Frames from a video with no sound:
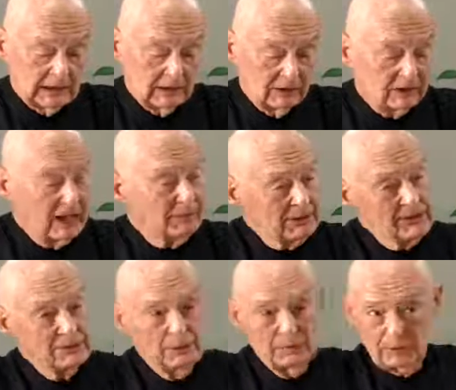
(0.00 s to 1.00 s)
The
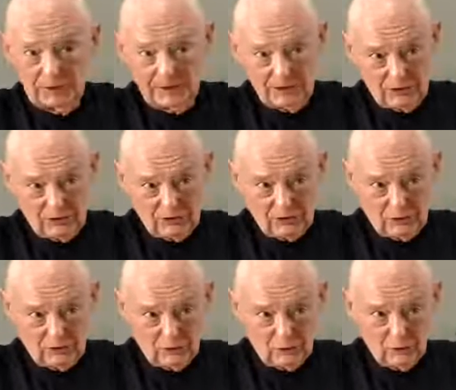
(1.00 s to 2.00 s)
Japanese population
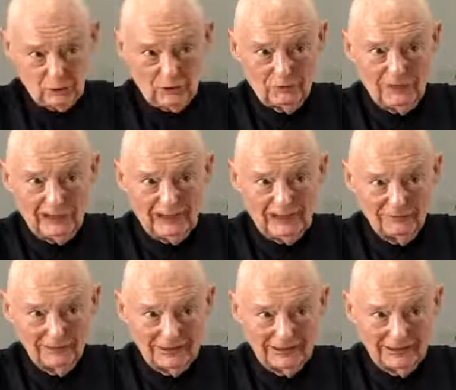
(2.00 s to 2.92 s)
who survived